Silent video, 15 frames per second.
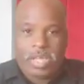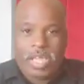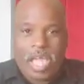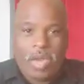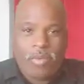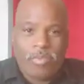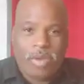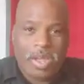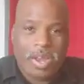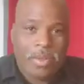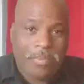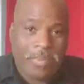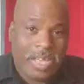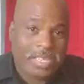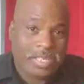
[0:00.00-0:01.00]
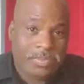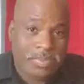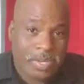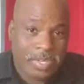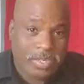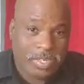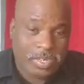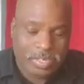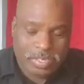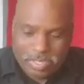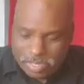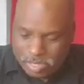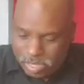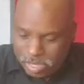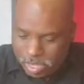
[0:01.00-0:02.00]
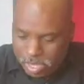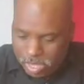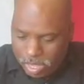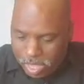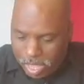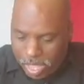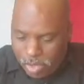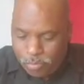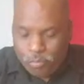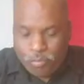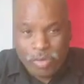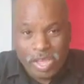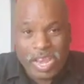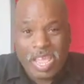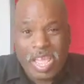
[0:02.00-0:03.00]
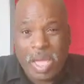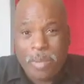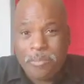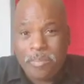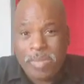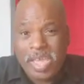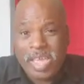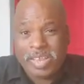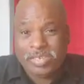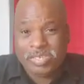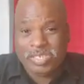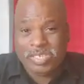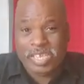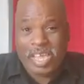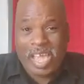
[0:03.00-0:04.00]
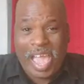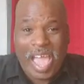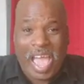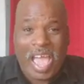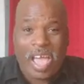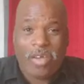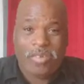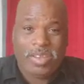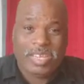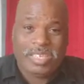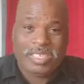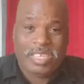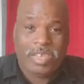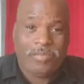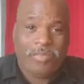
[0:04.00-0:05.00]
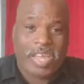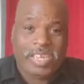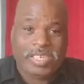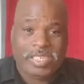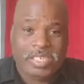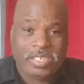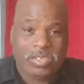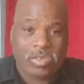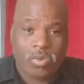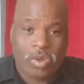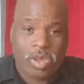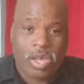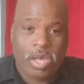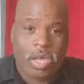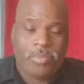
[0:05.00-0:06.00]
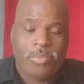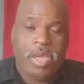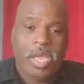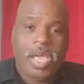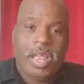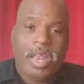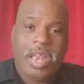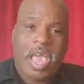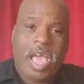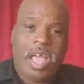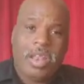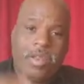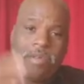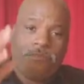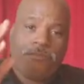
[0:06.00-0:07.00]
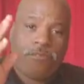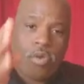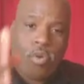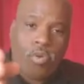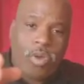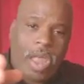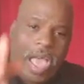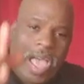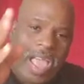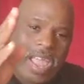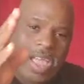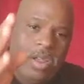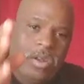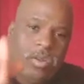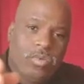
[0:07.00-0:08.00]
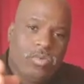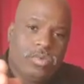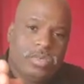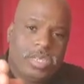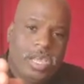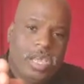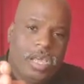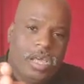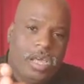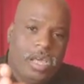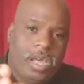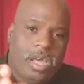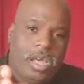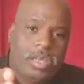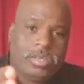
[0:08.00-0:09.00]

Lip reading: Could got one of the best pictures. I'm really amazed to see how this device is sold up. Now the phone that I am using